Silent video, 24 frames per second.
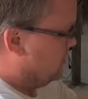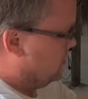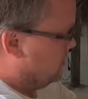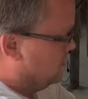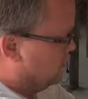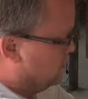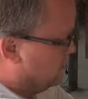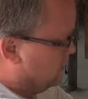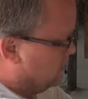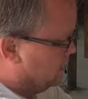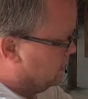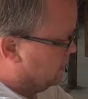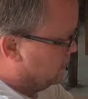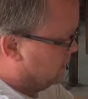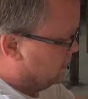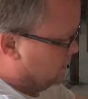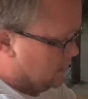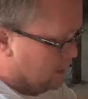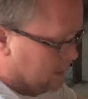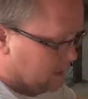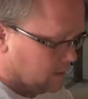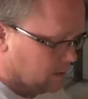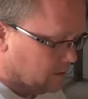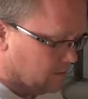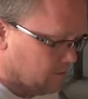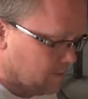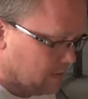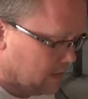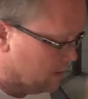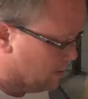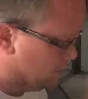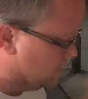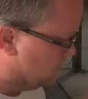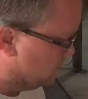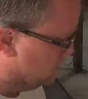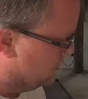And then I can
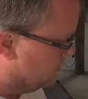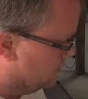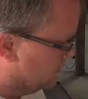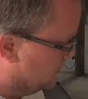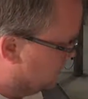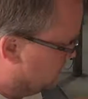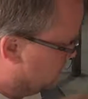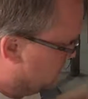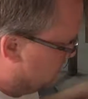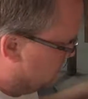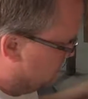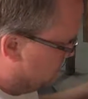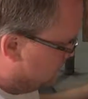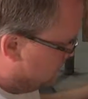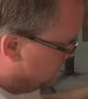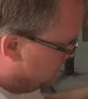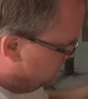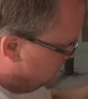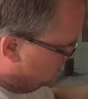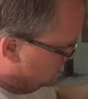mount this